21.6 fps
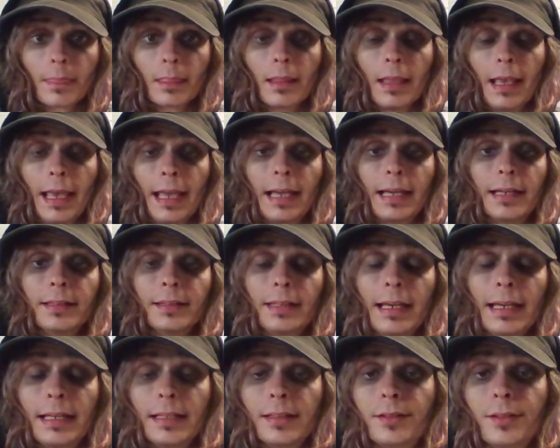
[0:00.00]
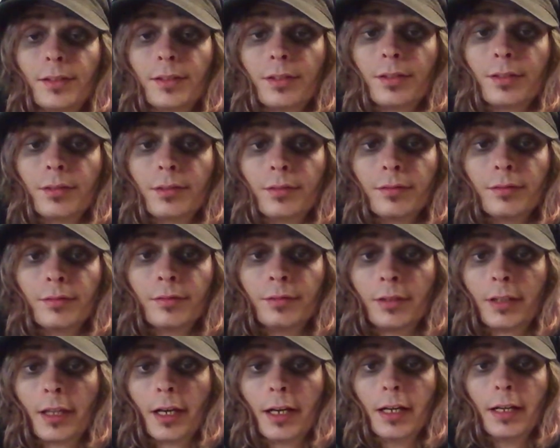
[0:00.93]
And it's
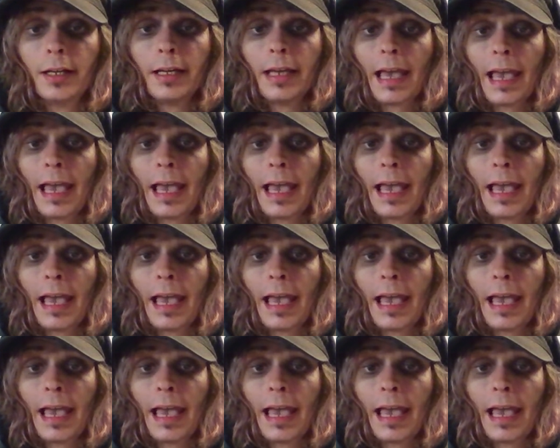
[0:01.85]
the